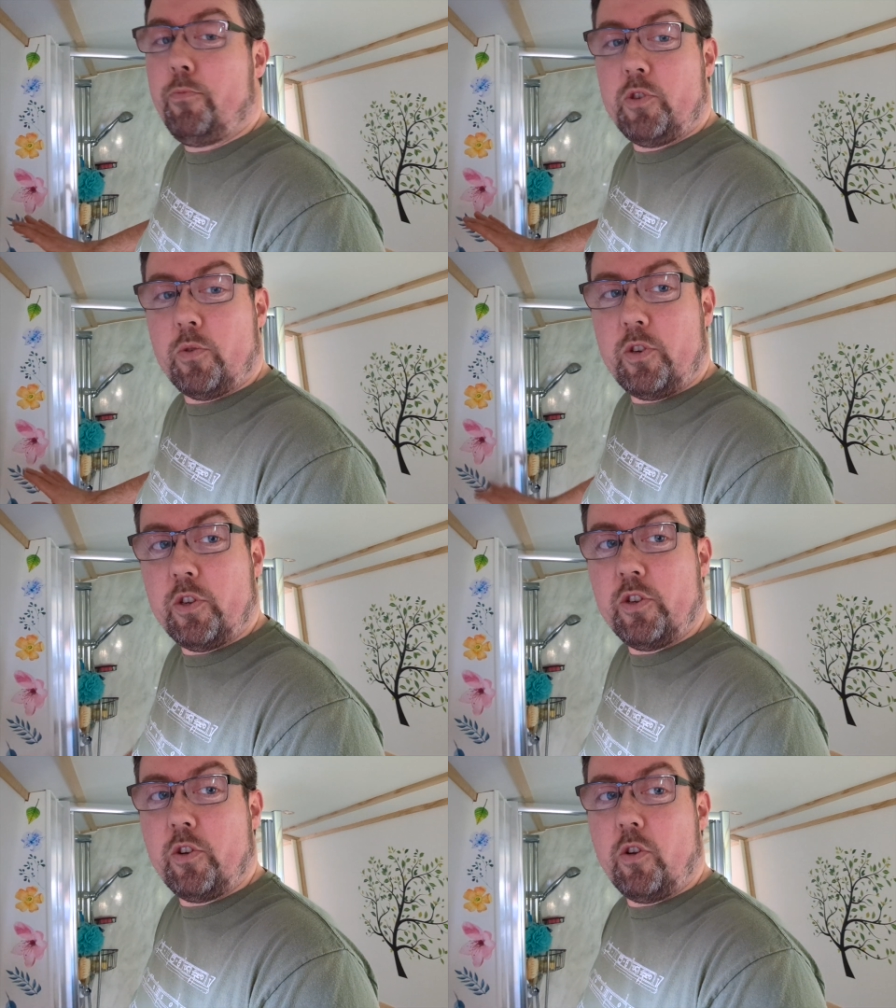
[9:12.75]
up so it
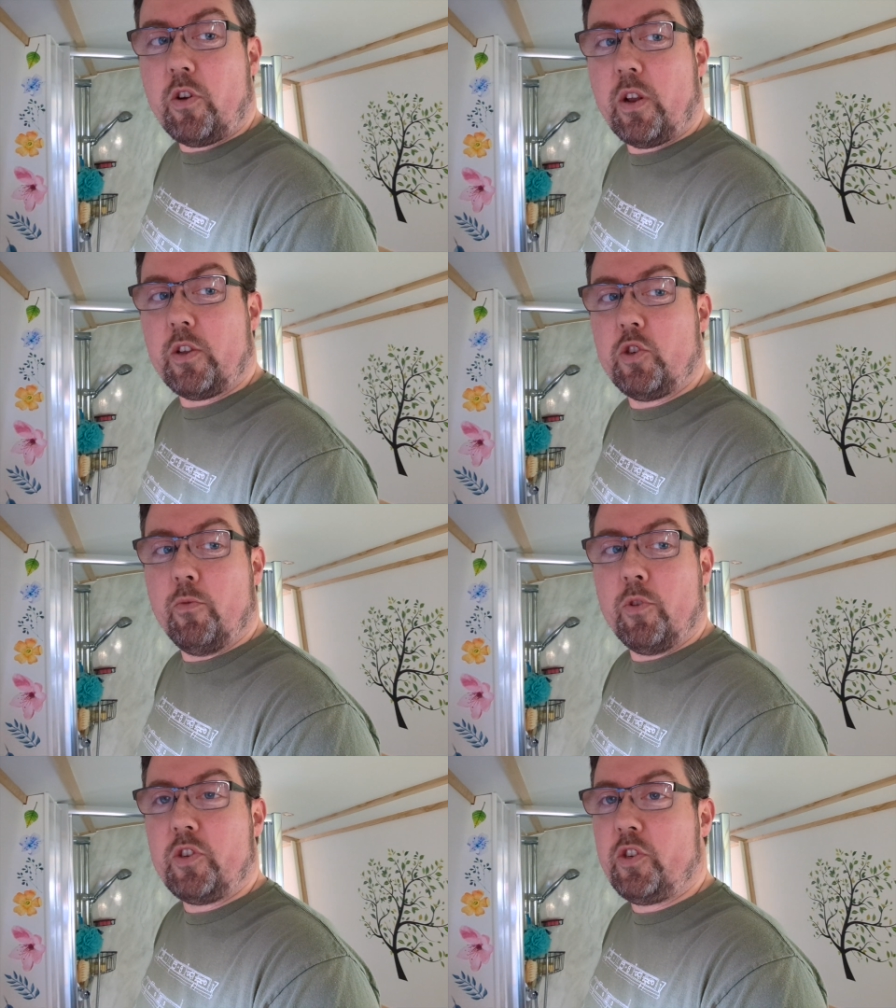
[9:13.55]
doesn't look
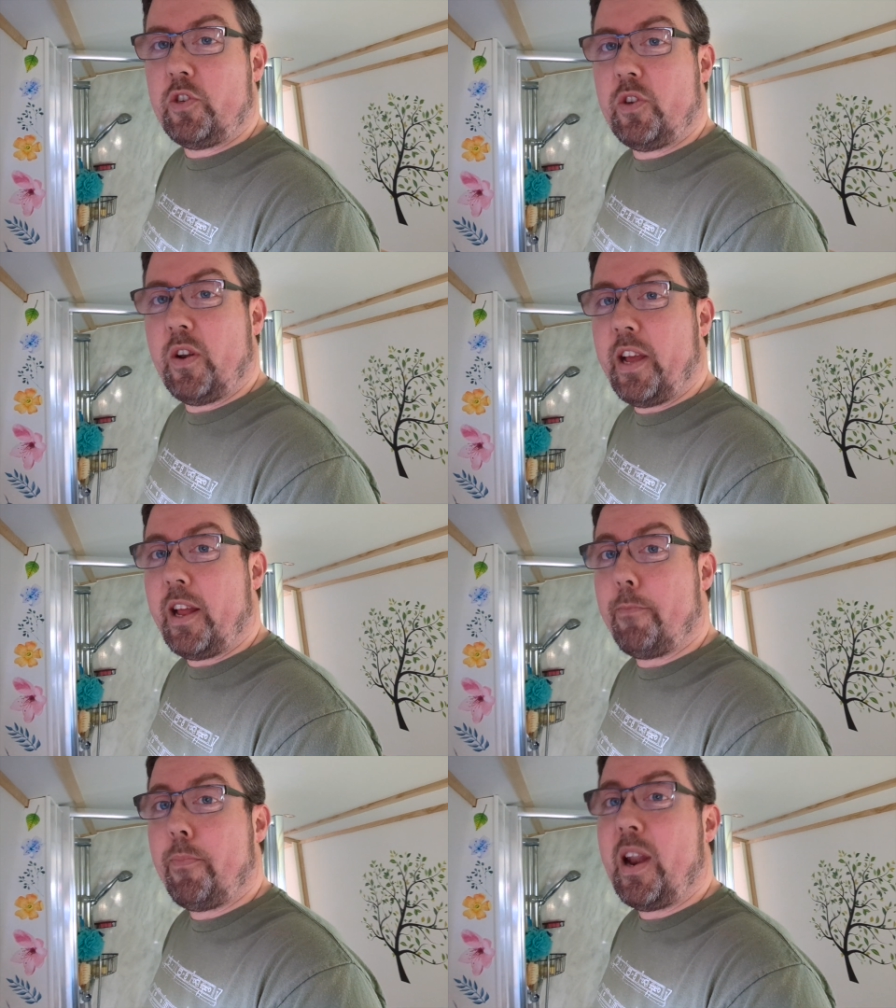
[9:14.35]
so much just look
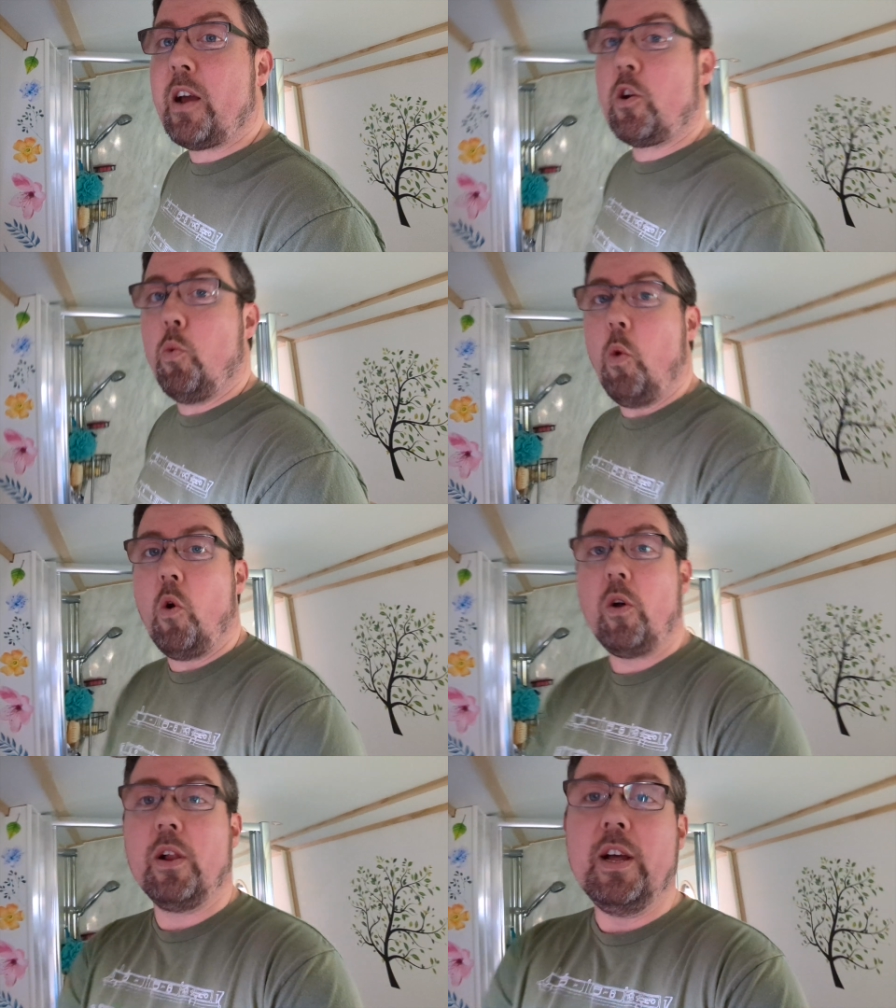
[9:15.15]
like a blank
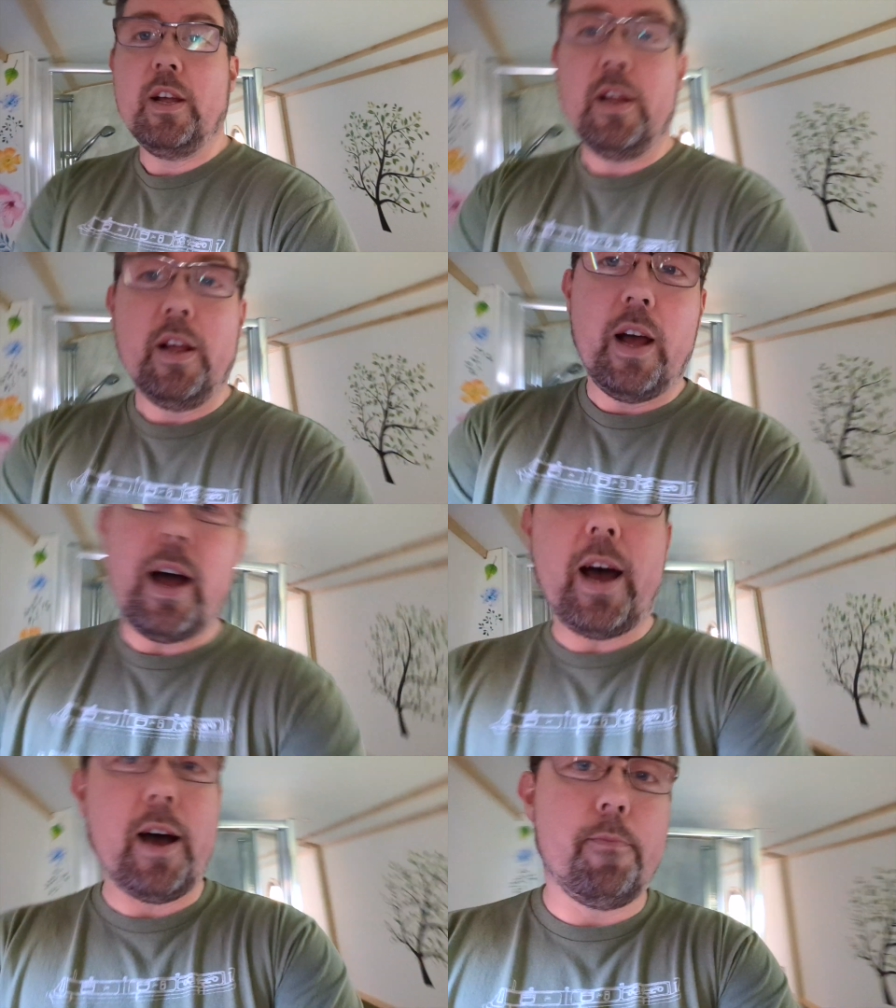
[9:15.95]
wall.
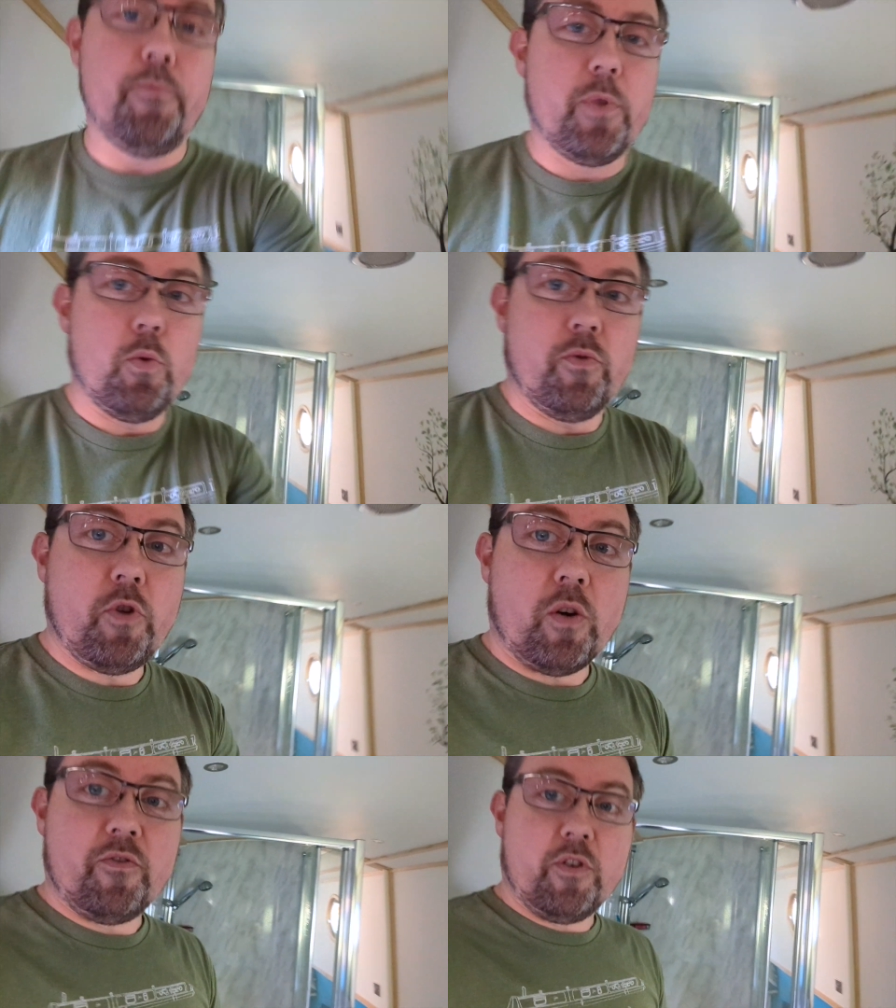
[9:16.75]
Um, we've
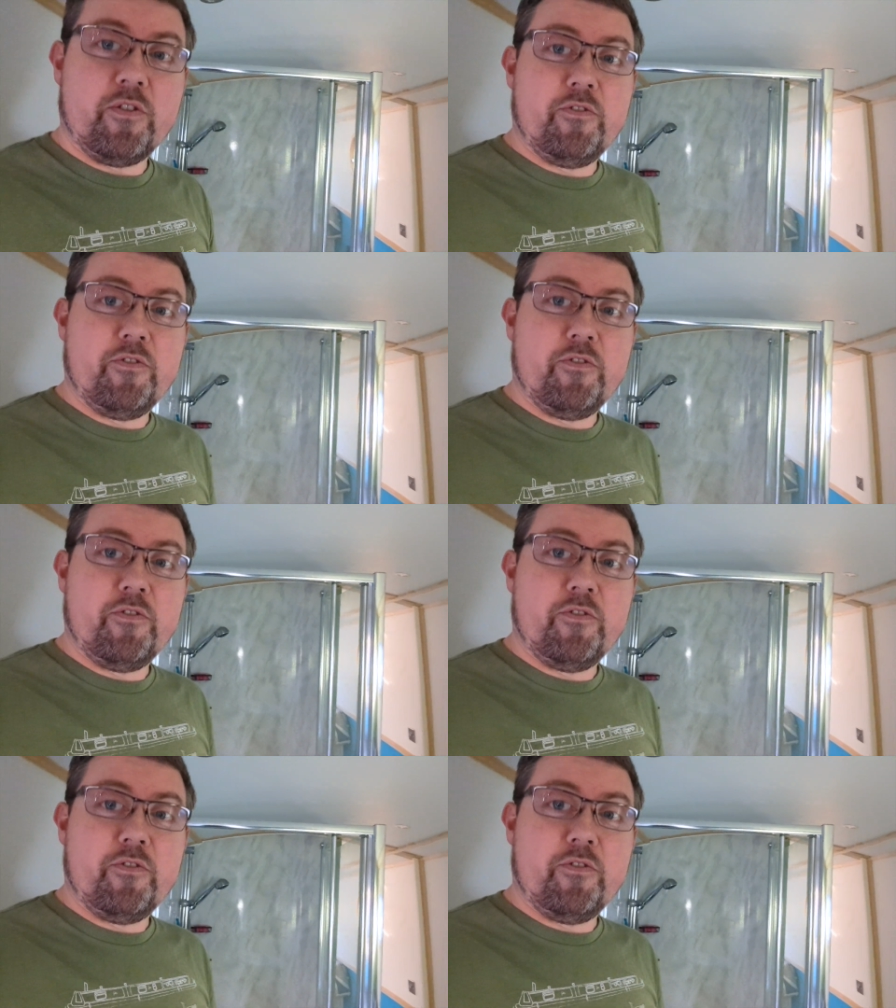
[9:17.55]
gone for a